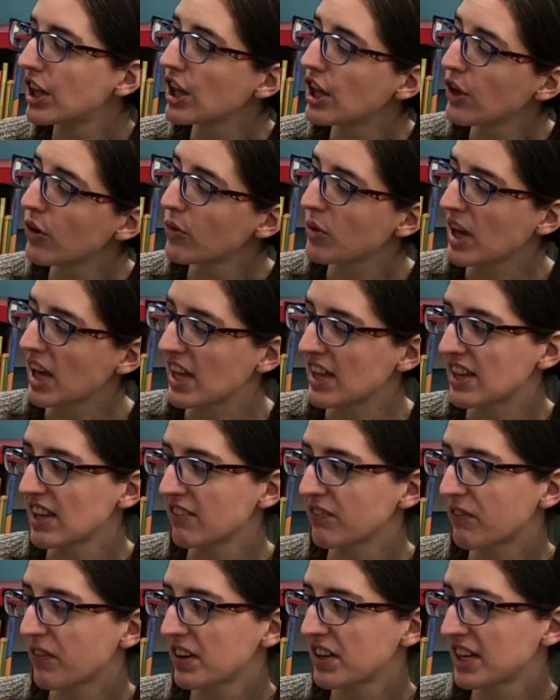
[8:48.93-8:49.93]
U
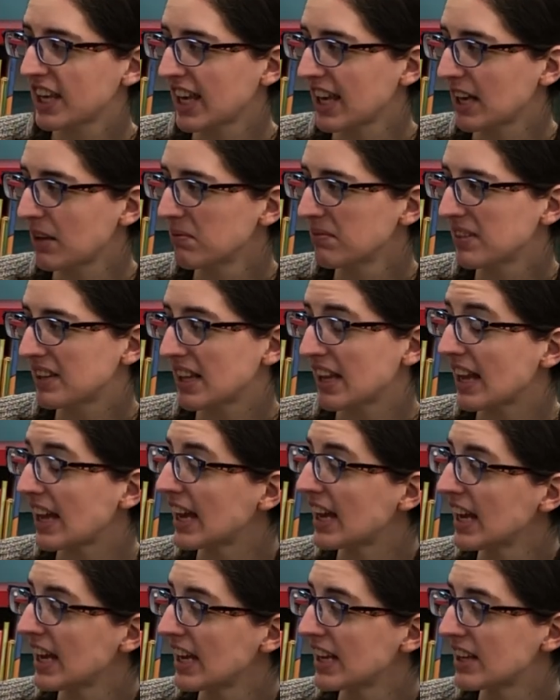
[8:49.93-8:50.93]
isn't for teams,
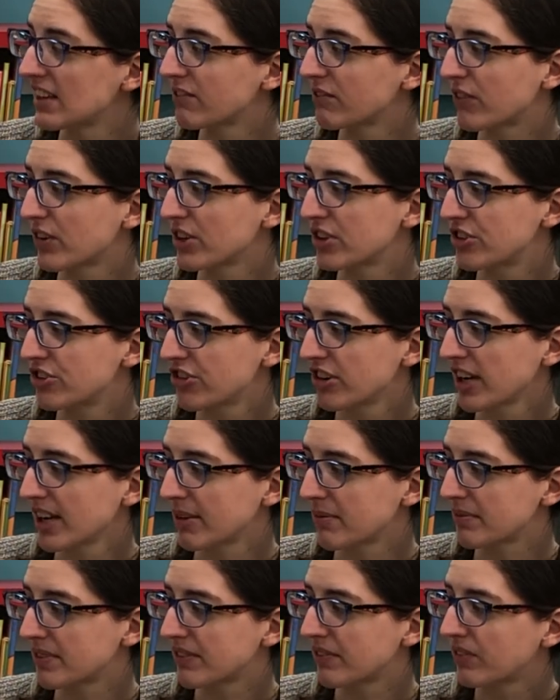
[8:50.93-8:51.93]
it isn't for
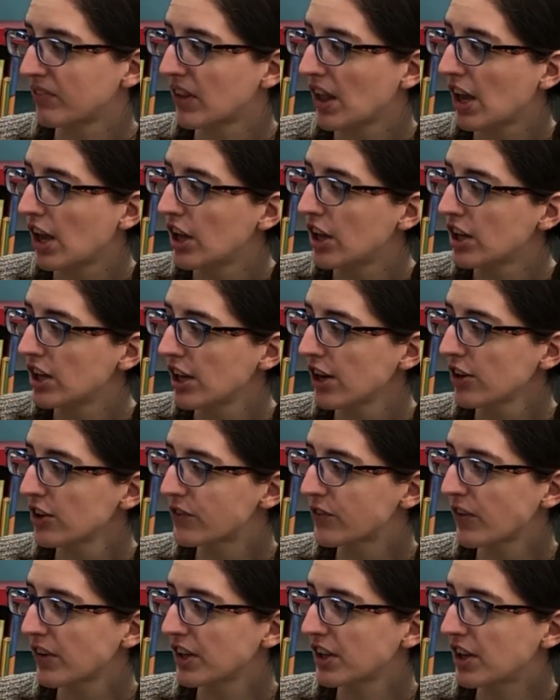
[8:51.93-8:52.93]
streams. U
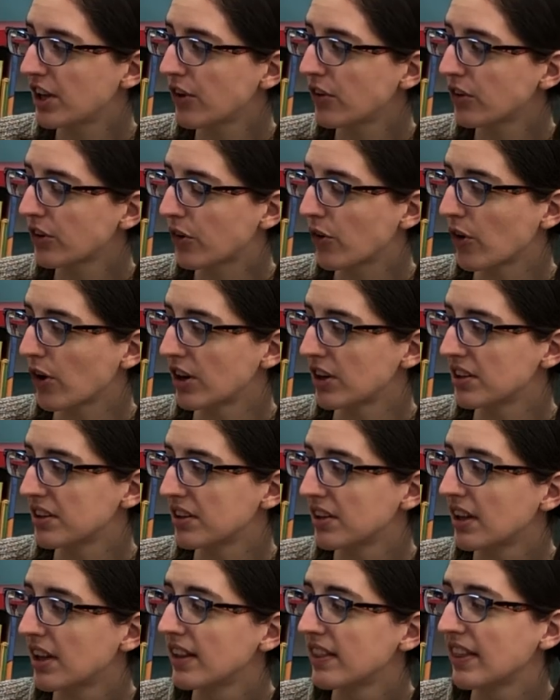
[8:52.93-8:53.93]
is for unicorn
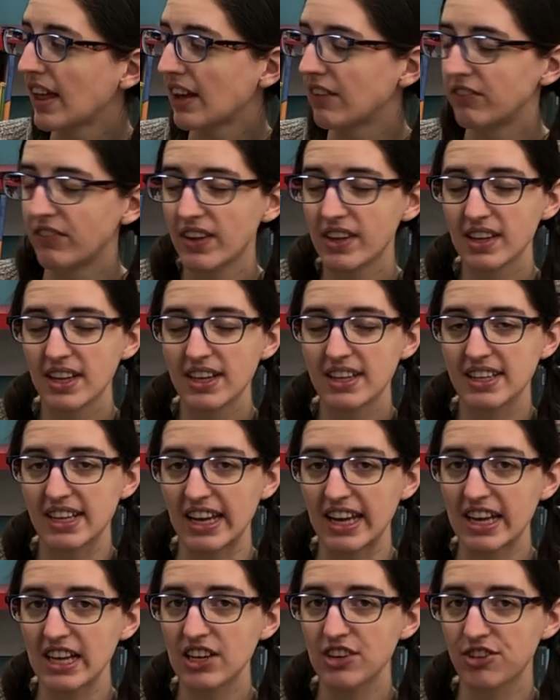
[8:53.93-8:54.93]
that visits
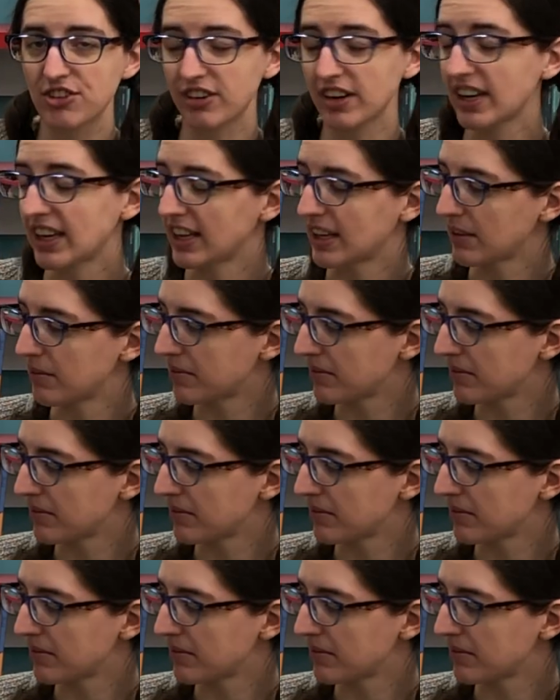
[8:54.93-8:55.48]
in dreams.